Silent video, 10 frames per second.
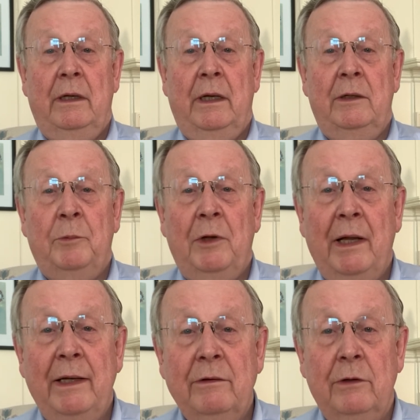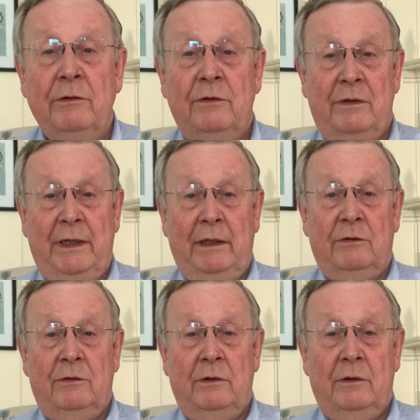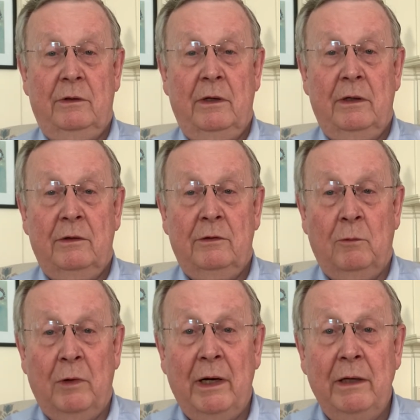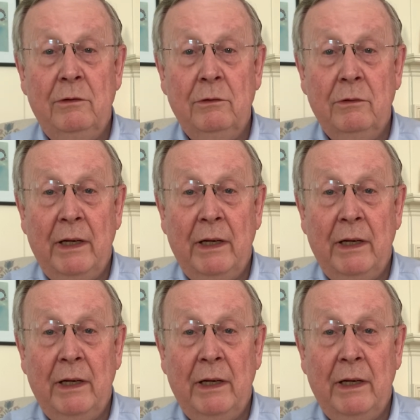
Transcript: and applying those things to what I do